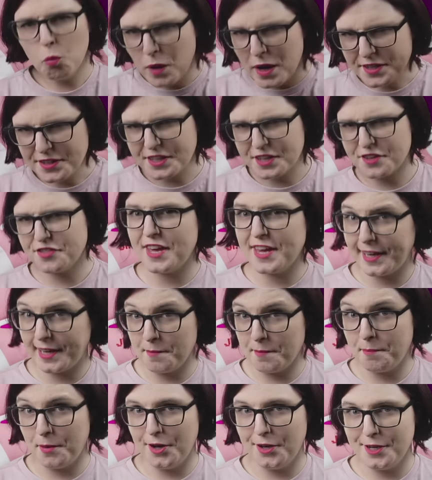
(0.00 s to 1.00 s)
when you think
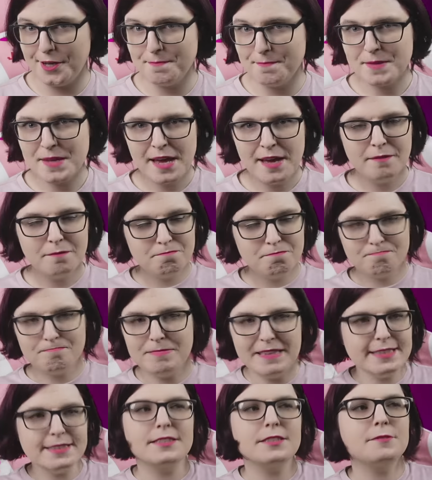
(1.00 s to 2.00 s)
about it,
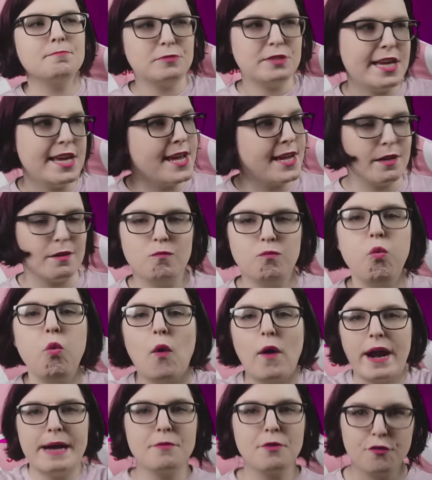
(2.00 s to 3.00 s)
let's take
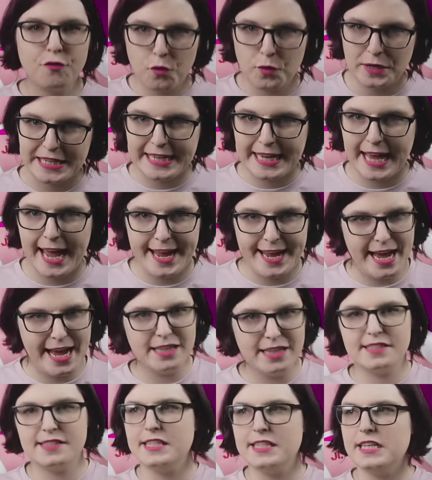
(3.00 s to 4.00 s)
Warhammer 40K
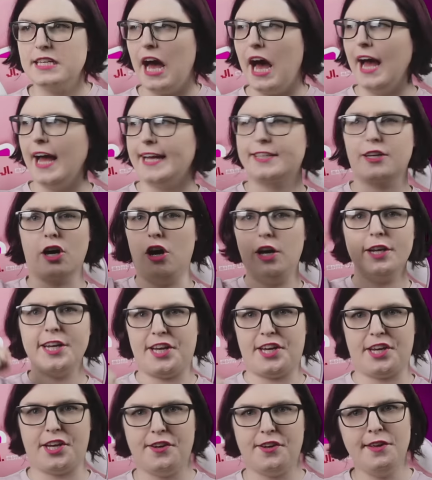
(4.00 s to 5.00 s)
as the
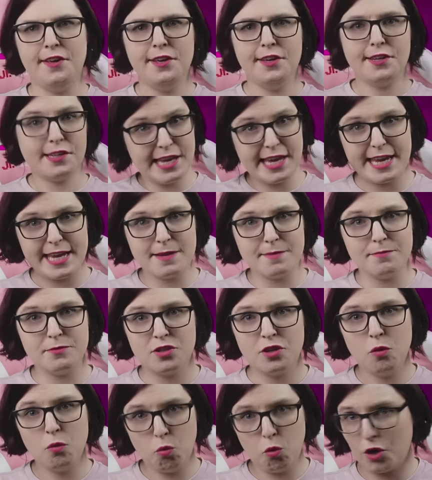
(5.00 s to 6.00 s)
iconic
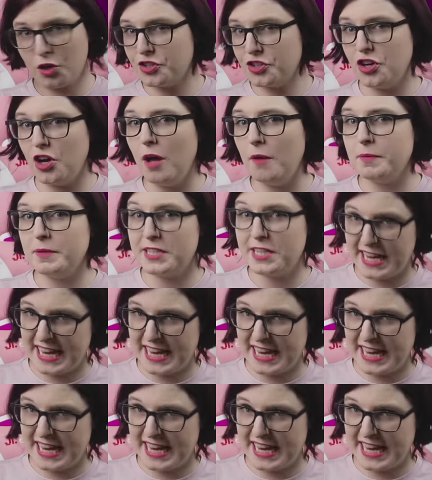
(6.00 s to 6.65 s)
Games Workshop